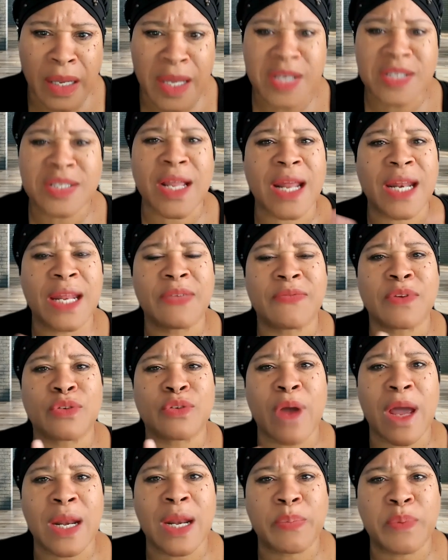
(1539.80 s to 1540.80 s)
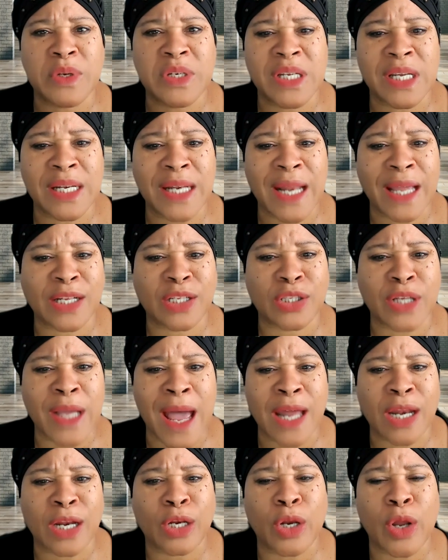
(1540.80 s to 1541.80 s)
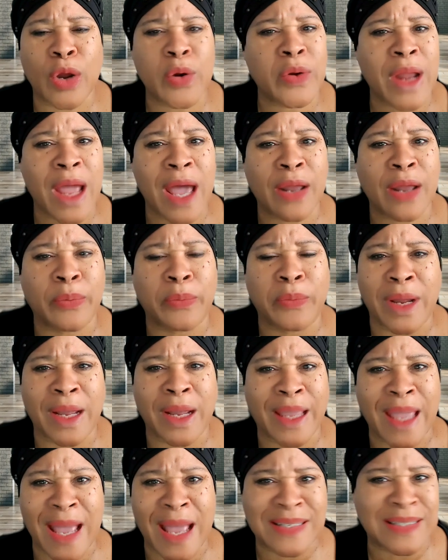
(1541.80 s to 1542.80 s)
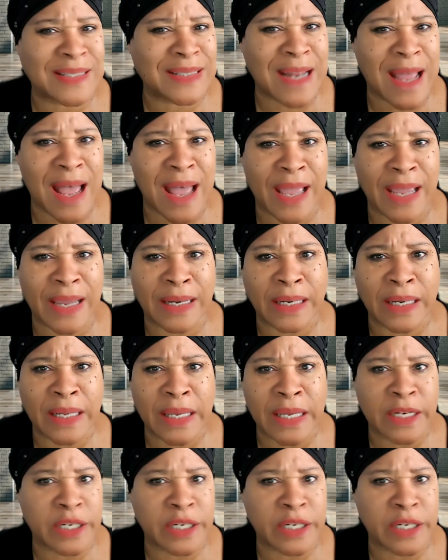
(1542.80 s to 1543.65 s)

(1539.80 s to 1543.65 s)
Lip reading: He's not even trying to pretend like how to learn how to run Cassadine